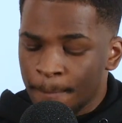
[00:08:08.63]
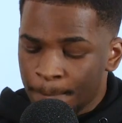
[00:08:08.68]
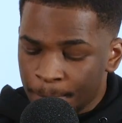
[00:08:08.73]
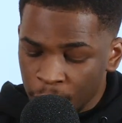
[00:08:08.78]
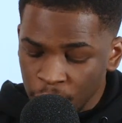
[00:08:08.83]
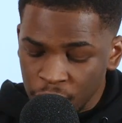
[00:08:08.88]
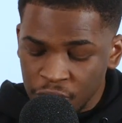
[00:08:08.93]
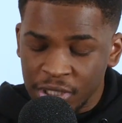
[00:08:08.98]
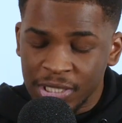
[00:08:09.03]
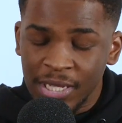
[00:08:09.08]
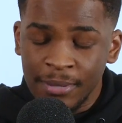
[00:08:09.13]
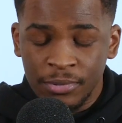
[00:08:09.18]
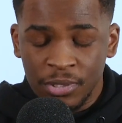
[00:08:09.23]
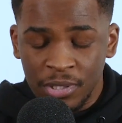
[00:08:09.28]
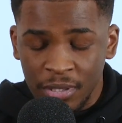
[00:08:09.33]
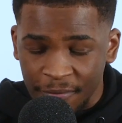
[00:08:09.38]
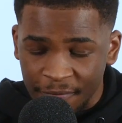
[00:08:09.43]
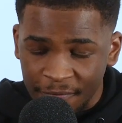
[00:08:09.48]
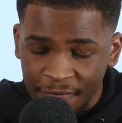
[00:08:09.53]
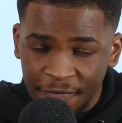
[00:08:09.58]
Pushed them to
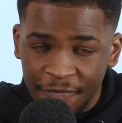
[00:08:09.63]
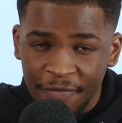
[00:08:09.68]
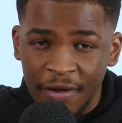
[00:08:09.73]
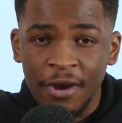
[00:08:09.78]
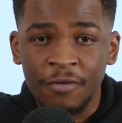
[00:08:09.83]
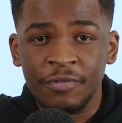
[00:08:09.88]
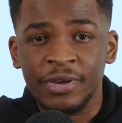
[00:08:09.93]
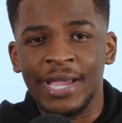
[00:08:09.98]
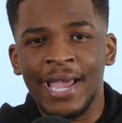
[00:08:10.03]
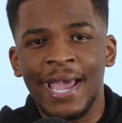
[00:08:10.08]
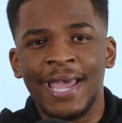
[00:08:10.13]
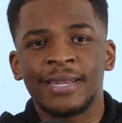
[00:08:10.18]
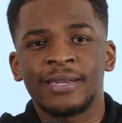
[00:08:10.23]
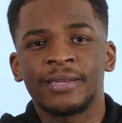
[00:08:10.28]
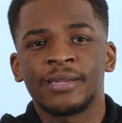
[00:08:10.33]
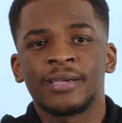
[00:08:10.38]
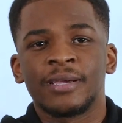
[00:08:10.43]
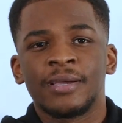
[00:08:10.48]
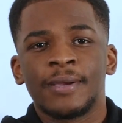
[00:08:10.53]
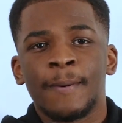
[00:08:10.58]
the very
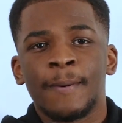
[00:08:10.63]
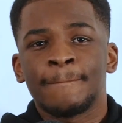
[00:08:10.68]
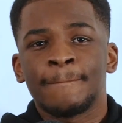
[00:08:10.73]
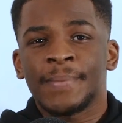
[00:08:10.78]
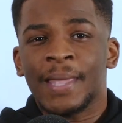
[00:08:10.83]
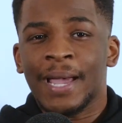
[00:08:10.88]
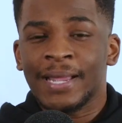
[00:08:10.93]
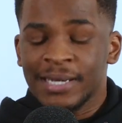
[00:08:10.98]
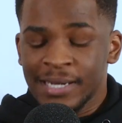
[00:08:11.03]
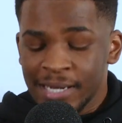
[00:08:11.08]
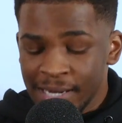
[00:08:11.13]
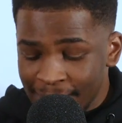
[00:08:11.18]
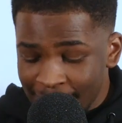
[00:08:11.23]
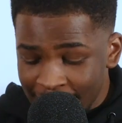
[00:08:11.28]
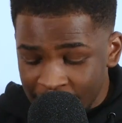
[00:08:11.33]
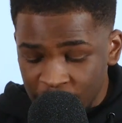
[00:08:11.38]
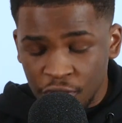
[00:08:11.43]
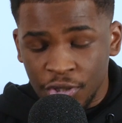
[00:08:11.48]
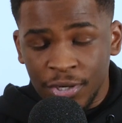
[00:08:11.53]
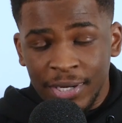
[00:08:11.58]
end and
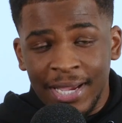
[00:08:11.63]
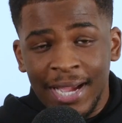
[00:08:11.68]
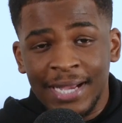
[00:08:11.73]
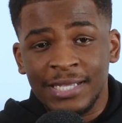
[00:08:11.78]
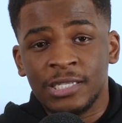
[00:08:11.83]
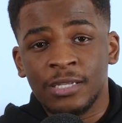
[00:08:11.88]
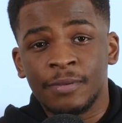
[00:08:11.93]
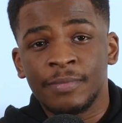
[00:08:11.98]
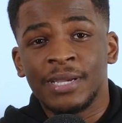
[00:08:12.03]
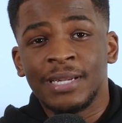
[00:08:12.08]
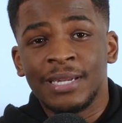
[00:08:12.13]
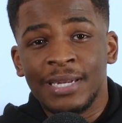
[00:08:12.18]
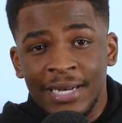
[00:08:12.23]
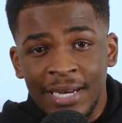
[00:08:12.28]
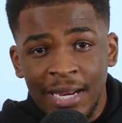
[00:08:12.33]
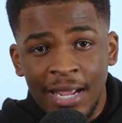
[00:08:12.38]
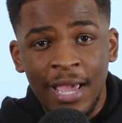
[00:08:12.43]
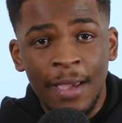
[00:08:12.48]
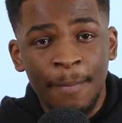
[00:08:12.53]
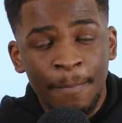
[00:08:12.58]
literally had to be
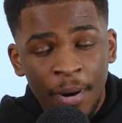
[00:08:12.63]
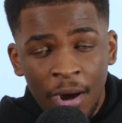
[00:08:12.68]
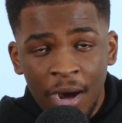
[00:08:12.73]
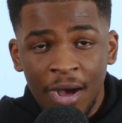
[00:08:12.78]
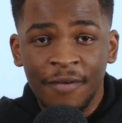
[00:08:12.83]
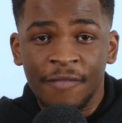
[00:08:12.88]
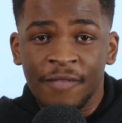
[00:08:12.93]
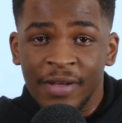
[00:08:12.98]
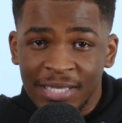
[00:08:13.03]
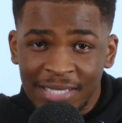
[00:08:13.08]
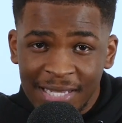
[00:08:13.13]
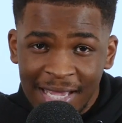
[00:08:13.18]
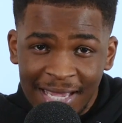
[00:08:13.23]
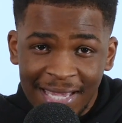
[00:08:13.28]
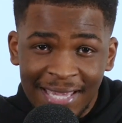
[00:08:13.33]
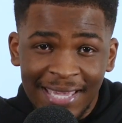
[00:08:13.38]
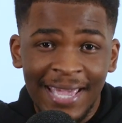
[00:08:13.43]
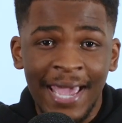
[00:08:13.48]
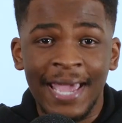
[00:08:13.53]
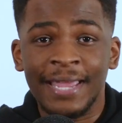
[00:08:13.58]
near perfect
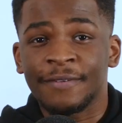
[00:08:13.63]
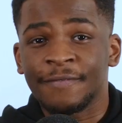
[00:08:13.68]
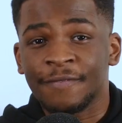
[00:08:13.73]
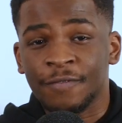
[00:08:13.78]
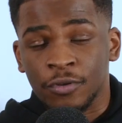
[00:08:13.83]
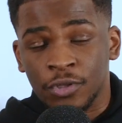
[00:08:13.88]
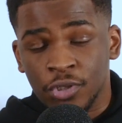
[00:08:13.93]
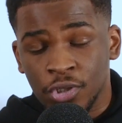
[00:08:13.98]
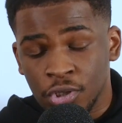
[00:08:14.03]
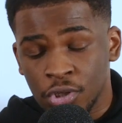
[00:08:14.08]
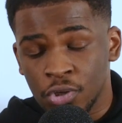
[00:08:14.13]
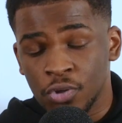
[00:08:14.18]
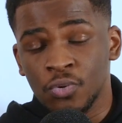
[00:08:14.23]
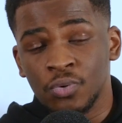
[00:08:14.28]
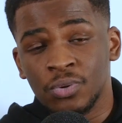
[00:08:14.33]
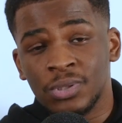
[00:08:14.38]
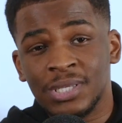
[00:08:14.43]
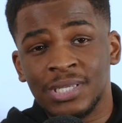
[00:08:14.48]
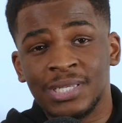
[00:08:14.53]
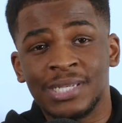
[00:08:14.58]
again for
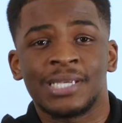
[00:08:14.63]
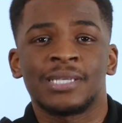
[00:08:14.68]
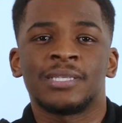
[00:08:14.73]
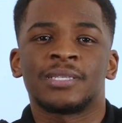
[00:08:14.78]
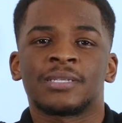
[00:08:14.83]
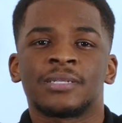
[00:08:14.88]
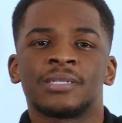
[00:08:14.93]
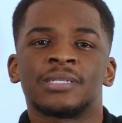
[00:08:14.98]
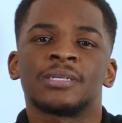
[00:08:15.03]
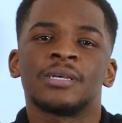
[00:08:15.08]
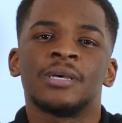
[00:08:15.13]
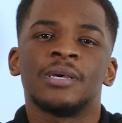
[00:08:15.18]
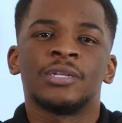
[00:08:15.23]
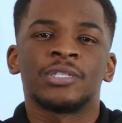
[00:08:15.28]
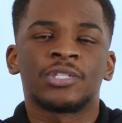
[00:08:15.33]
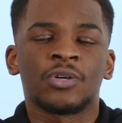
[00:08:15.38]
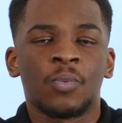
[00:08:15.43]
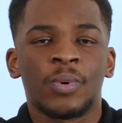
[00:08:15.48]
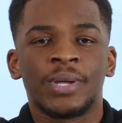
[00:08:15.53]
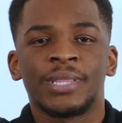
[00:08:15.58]
2 seasons
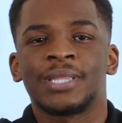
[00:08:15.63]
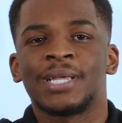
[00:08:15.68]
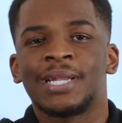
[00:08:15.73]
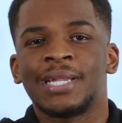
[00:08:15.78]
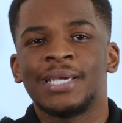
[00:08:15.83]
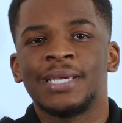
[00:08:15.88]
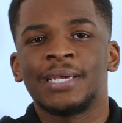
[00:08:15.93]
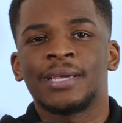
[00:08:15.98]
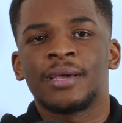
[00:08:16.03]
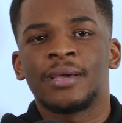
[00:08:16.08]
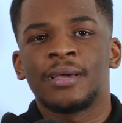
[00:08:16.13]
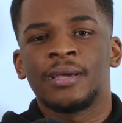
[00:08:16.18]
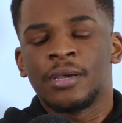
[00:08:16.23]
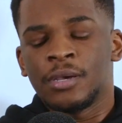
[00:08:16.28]
to win the league.